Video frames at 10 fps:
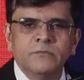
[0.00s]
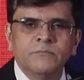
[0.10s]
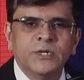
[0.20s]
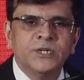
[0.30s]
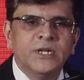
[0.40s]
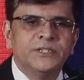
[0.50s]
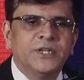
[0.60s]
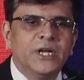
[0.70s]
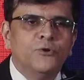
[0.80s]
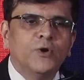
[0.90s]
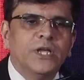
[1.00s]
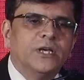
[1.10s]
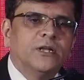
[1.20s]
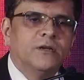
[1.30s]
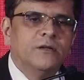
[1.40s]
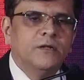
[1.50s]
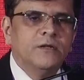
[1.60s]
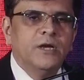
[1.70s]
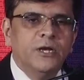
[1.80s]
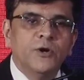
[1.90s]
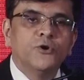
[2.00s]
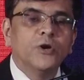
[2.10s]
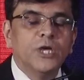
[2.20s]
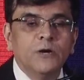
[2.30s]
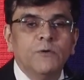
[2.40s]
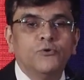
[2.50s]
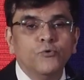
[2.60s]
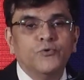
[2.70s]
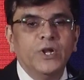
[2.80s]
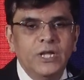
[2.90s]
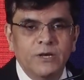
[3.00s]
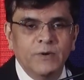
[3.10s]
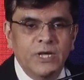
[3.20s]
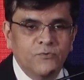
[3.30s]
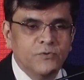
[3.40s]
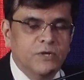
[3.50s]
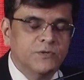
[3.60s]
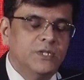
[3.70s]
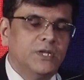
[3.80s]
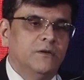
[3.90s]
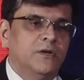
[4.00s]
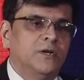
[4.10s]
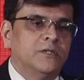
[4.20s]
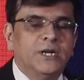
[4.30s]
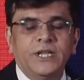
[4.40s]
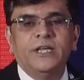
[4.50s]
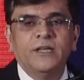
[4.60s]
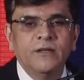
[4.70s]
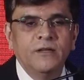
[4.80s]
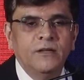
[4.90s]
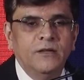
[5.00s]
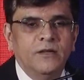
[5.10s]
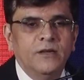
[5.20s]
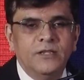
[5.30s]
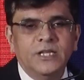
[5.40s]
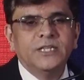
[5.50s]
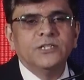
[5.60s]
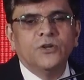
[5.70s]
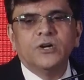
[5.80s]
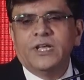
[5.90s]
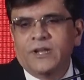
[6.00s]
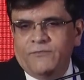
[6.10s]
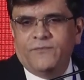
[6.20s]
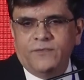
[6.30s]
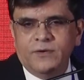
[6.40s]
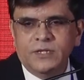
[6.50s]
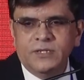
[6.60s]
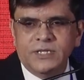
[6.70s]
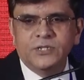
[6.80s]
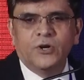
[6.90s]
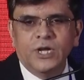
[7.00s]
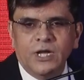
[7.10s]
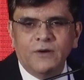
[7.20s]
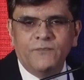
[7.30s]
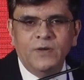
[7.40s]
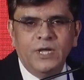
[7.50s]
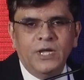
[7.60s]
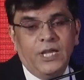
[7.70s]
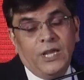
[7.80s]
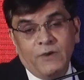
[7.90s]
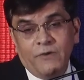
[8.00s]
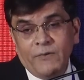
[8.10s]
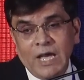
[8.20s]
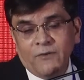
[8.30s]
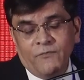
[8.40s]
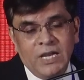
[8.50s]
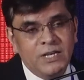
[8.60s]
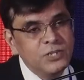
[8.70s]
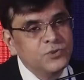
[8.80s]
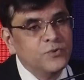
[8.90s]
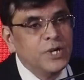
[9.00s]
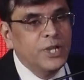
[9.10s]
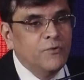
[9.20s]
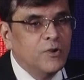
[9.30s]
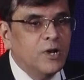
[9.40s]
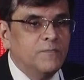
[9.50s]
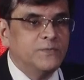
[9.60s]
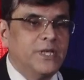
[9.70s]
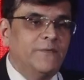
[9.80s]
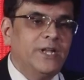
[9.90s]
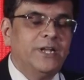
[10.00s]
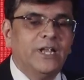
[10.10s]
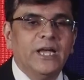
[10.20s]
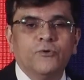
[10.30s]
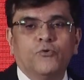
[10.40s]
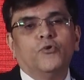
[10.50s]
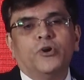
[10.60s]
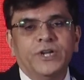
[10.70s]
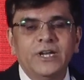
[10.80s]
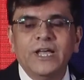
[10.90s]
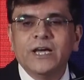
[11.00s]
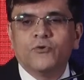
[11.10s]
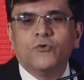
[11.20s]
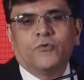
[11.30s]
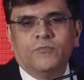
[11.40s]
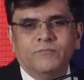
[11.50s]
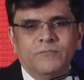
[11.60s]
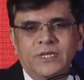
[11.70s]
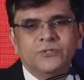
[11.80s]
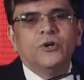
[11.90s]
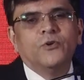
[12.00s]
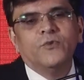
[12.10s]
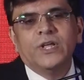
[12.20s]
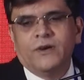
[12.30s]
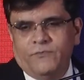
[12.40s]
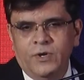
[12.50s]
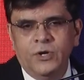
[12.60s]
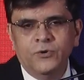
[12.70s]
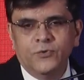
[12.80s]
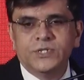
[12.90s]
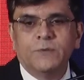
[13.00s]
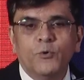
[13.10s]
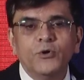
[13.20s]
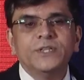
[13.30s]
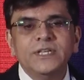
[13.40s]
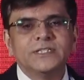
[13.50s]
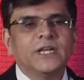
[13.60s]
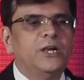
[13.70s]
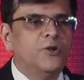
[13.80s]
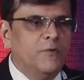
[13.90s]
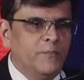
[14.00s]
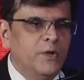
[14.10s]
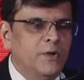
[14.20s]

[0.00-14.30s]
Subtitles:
merchandise taken together, and you are talking about 2 trillion by 2030, this is not enough. This is not enough. Even bank finance to the tune of 7-8 lakh crore or 10 lakh crore is not good enough to support this kind of